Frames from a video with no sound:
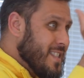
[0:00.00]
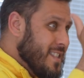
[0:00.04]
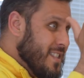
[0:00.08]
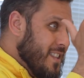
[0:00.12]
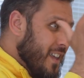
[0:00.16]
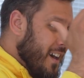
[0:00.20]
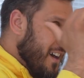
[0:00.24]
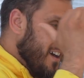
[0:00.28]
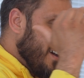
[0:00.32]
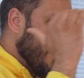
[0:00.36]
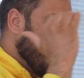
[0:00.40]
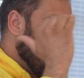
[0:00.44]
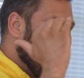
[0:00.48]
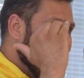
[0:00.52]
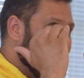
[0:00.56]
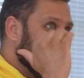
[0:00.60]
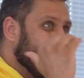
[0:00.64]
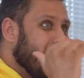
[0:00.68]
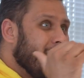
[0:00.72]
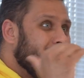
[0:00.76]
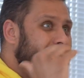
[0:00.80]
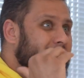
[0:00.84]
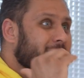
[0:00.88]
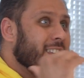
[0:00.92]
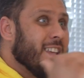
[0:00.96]
the
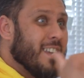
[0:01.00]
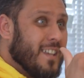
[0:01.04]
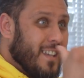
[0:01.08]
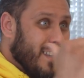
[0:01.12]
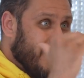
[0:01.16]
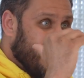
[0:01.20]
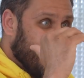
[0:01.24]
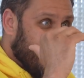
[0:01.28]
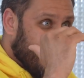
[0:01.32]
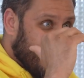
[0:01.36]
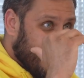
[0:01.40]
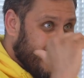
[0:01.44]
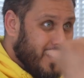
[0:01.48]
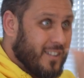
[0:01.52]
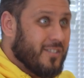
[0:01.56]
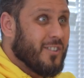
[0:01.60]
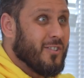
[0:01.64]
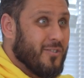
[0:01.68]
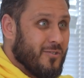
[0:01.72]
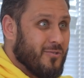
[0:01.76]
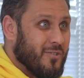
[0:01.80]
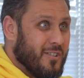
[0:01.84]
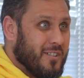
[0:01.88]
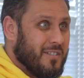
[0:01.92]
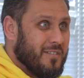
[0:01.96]
rate is
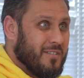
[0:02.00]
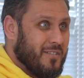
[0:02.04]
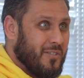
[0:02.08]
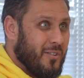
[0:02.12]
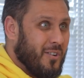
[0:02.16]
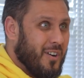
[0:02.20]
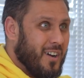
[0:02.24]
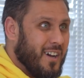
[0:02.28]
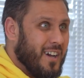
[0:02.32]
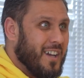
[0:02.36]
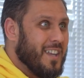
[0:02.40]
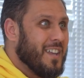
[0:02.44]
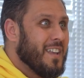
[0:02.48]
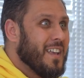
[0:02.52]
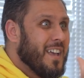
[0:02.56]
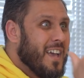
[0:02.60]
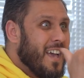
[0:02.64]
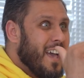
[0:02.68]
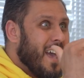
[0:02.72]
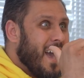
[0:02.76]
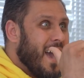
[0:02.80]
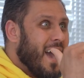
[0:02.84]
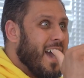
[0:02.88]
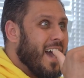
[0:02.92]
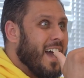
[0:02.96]
600, right?
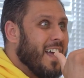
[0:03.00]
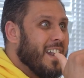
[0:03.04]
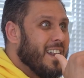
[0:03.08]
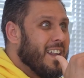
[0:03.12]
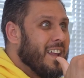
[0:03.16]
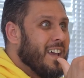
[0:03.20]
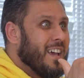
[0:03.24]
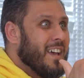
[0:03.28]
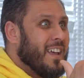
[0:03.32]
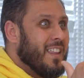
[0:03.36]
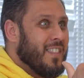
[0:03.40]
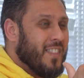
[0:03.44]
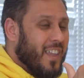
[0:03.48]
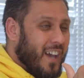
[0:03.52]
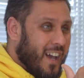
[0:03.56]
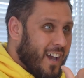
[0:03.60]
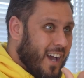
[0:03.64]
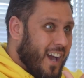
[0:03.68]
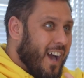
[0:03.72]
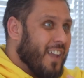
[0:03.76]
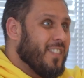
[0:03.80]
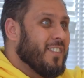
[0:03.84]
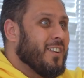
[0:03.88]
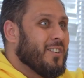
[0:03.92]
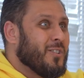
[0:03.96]
And the
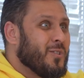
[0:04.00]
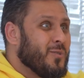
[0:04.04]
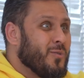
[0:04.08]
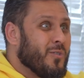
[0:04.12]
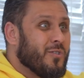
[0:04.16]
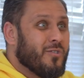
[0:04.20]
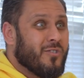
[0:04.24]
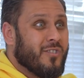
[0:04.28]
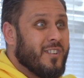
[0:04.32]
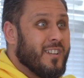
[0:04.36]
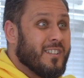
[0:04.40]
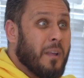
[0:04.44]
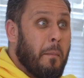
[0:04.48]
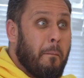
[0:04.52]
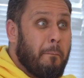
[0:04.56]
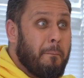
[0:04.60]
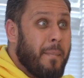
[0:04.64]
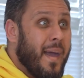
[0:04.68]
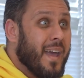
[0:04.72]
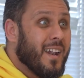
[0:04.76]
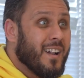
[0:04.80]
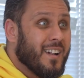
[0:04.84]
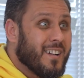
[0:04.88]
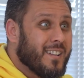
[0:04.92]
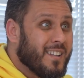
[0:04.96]
other 200 is a
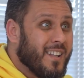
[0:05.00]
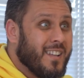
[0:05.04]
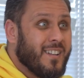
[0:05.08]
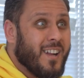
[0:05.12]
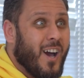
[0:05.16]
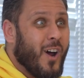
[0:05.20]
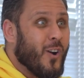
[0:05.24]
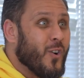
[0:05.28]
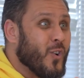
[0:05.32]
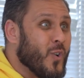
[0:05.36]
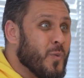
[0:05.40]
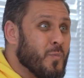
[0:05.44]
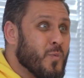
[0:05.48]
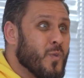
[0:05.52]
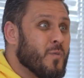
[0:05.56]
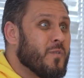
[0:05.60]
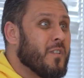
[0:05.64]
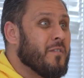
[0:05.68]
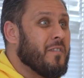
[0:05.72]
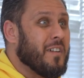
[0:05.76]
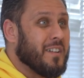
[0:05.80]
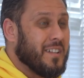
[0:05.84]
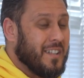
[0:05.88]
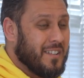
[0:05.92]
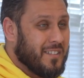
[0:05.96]
penalty, not a removal
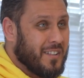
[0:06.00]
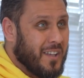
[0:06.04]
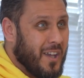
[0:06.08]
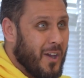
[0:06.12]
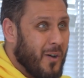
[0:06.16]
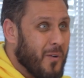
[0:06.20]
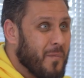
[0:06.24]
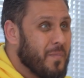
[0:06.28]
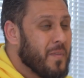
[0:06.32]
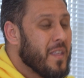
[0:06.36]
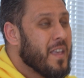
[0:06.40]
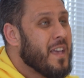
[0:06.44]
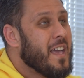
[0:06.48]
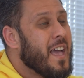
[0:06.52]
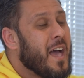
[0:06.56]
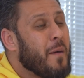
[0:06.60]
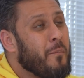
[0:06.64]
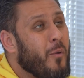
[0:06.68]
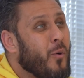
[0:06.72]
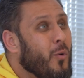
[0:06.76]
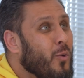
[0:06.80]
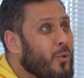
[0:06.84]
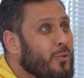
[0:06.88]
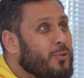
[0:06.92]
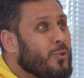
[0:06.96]
of a discount.
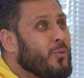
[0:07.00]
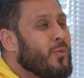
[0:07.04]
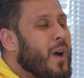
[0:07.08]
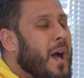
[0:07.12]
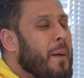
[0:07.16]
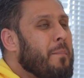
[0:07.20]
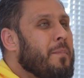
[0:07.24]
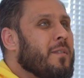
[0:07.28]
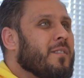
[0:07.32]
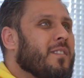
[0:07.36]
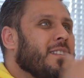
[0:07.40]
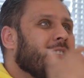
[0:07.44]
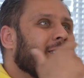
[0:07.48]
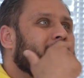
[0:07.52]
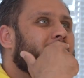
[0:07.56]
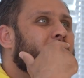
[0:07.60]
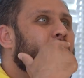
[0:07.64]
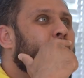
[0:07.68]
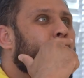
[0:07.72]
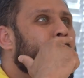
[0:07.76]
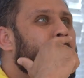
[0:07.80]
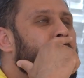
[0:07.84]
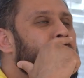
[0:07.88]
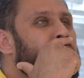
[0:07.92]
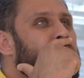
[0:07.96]
But also what happens is they
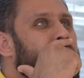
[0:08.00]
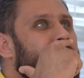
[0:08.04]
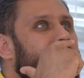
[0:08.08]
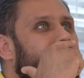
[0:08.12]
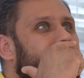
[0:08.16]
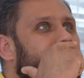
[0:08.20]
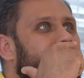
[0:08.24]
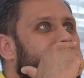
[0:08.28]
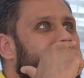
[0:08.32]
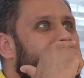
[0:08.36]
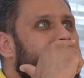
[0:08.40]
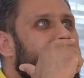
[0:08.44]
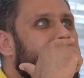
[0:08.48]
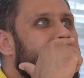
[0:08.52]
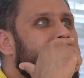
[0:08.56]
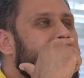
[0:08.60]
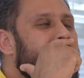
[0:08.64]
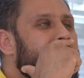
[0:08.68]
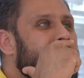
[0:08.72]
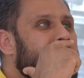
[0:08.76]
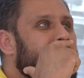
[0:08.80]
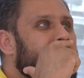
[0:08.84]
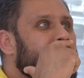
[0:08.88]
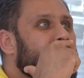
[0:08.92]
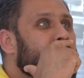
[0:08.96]
say,
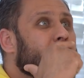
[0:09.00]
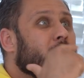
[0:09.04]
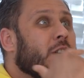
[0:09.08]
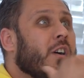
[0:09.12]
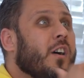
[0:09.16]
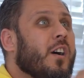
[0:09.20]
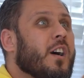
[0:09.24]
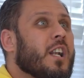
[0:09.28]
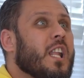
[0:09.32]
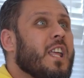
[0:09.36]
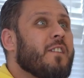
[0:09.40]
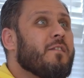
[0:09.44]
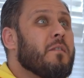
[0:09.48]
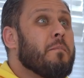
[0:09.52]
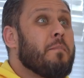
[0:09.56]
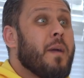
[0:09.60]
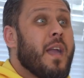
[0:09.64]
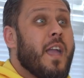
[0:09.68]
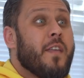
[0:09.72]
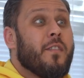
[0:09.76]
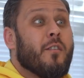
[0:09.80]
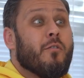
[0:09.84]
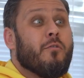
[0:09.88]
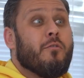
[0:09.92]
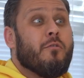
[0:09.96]
if you can't even
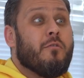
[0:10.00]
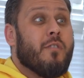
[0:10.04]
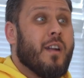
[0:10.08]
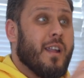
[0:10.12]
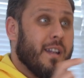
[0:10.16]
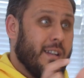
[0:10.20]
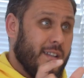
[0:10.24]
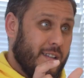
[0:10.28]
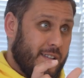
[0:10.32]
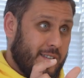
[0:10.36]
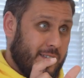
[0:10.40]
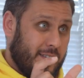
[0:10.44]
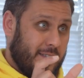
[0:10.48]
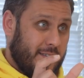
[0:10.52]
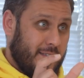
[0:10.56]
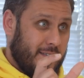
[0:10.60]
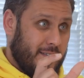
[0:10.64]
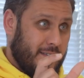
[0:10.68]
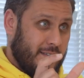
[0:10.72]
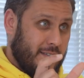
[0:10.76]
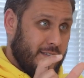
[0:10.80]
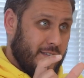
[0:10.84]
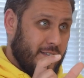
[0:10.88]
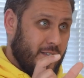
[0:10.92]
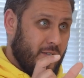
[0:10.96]
pay the rent
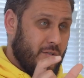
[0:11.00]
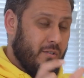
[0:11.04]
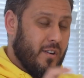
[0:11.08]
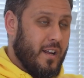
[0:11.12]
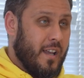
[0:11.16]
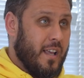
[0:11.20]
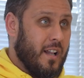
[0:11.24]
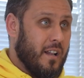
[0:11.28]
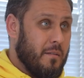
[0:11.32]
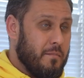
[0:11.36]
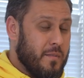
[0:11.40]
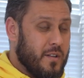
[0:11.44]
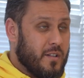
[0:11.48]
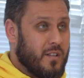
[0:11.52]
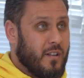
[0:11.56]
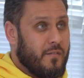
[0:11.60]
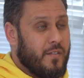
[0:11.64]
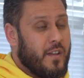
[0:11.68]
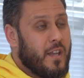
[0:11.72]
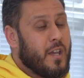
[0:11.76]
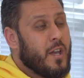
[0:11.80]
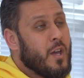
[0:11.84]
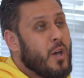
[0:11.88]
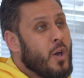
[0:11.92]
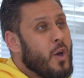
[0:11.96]
or element of
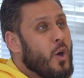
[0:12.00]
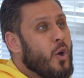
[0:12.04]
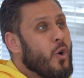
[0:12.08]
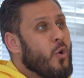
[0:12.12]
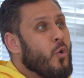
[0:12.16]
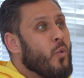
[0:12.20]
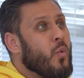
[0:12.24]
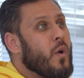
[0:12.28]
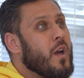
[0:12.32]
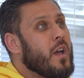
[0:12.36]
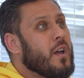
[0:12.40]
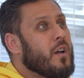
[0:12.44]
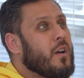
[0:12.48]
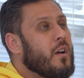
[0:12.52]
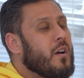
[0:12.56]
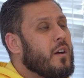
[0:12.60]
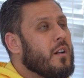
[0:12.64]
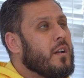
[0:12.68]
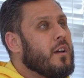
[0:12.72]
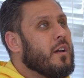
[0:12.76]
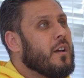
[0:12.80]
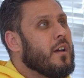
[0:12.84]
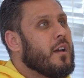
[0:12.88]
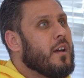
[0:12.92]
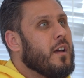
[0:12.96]
it, we're going
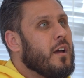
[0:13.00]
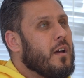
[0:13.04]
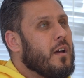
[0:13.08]
to